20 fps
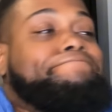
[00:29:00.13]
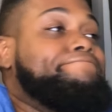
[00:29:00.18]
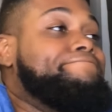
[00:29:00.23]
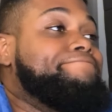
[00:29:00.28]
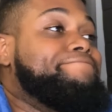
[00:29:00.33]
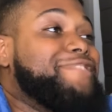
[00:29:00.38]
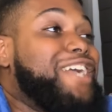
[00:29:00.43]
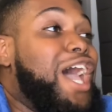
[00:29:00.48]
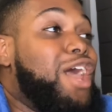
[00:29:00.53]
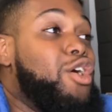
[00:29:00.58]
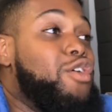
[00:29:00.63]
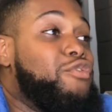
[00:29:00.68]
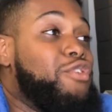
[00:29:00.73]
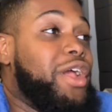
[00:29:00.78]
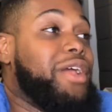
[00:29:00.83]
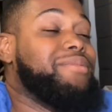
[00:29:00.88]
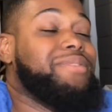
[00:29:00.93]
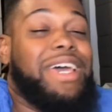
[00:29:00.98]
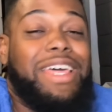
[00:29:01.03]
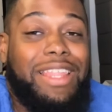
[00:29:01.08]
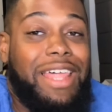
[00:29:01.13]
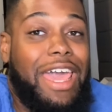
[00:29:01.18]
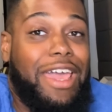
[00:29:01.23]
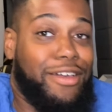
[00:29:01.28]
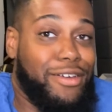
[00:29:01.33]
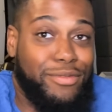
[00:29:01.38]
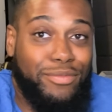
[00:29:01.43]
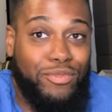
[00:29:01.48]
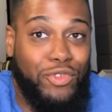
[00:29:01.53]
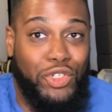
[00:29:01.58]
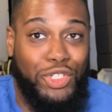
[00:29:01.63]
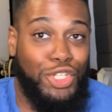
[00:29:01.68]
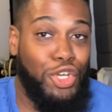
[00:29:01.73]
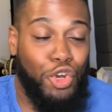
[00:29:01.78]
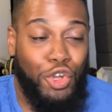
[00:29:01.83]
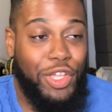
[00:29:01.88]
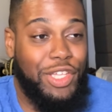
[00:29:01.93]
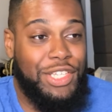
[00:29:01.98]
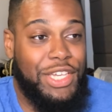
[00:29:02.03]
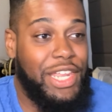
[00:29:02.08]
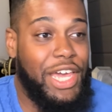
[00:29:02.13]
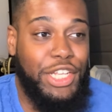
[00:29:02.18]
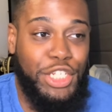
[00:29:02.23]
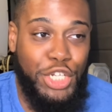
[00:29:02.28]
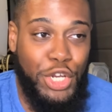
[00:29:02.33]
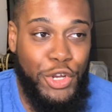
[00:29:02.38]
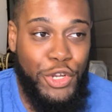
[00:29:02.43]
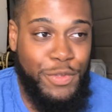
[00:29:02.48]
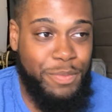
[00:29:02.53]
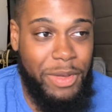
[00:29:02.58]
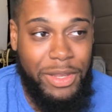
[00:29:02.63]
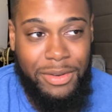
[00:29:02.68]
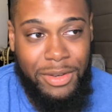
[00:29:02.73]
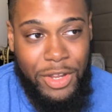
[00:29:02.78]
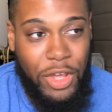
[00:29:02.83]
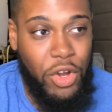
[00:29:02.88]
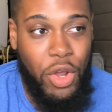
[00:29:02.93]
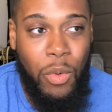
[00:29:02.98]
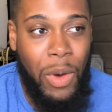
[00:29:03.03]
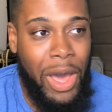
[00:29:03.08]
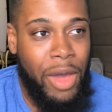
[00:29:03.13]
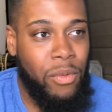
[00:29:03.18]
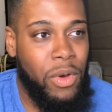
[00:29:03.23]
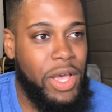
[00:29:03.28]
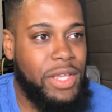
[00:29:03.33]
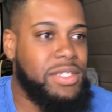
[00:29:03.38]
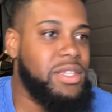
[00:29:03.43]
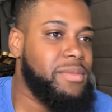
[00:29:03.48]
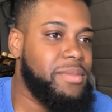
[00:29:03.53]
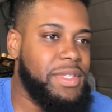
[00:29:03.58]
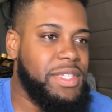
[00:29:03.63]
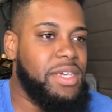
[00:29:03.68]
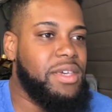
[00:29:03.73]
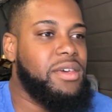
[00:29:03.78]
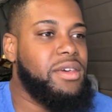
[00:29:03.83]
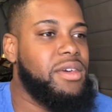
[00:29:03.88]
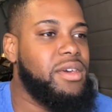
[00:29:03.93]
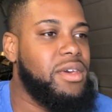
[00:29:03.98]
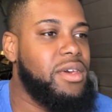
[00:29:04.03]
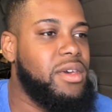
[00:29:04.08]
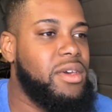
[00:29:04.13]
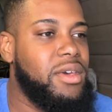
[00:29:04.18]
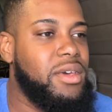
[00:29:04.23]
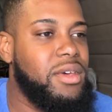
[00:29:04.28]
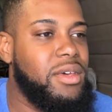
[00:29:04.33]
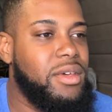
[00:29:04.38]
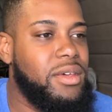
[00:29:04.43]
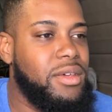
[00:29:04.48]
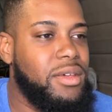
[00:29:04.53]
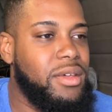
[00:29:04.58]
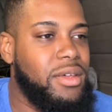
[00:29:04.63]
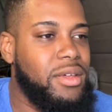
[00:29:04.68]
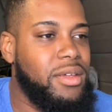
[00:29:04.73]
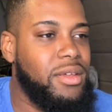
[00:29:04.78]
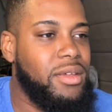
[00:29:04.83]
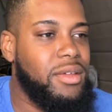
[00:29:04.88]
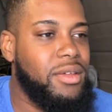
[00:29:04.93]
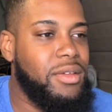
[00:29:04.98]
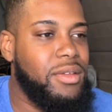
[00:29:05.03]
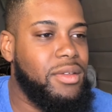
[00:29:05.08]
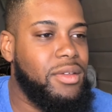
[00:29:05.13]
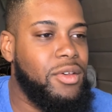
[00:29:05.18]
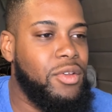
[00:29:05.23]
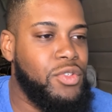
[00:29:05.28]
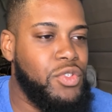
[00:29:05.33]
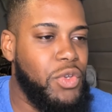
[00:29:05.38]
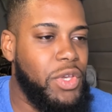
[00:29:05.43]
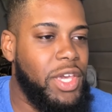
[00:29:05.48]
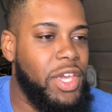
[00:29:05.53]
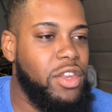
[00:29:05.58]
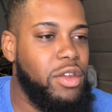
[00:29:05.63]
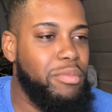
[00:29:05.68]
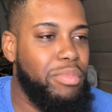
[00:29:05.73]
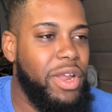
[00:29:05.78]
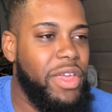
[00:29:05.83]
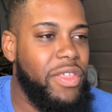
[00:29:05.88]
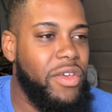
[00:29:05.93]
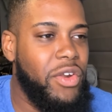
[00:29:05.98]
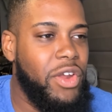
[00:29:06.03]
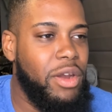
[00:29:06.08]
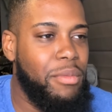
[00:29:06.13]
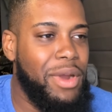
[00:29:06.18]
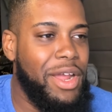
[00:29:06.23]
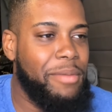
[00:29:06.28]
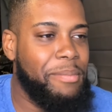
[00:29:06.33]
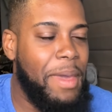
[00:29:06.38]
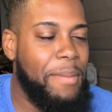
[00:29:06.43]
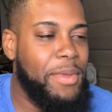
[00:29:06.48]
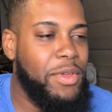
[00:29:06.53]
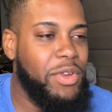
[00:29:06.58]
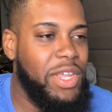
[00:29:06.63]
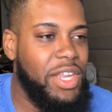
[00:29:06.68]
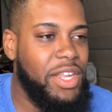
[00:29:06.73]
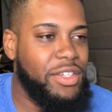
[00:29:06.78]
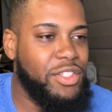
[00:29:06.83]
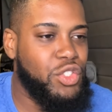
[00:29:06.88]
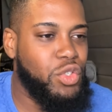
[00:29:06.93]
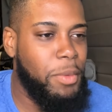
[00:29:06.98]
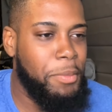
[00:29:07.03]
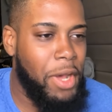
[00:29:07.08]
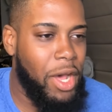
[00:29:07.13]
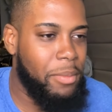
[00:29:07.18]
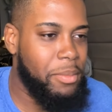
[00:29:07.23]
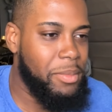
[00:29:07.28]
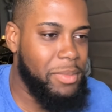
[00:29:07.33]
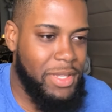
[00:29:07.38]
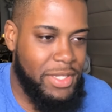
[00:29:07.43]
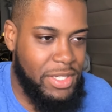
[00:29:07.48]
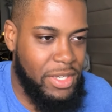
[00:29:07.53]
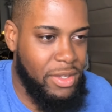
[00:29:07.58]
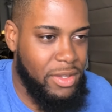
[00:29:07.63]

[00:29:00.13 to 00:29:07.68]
Got over it at, like, early teenage years, but don't know why I was. Let's see. Uzuki, can you breathe under here, right? Maybe you need to swim up. Let's see.